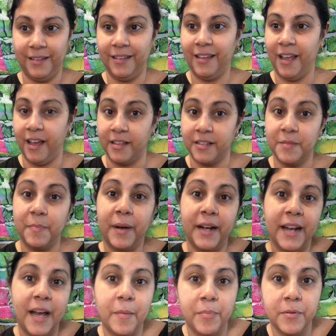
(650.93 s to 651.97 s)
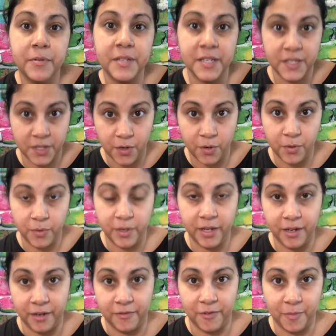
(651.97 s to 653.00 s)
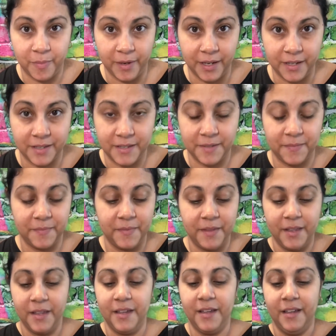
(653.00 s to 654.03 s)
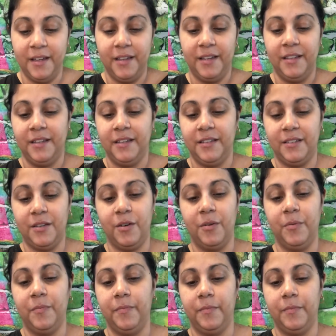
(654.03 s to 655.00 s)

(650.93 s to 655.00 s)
Yes, pineapples is code here for pigs. So